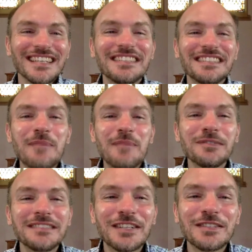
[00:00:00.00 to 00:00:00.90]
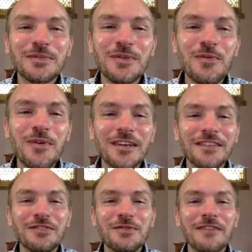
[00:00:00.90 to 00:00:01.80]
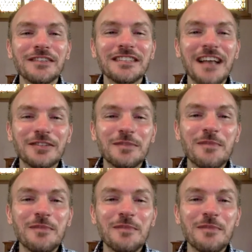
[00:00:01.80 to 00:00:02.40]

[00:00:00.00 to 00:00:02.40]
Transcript: The Staples Singers were one of the Reverend Dr.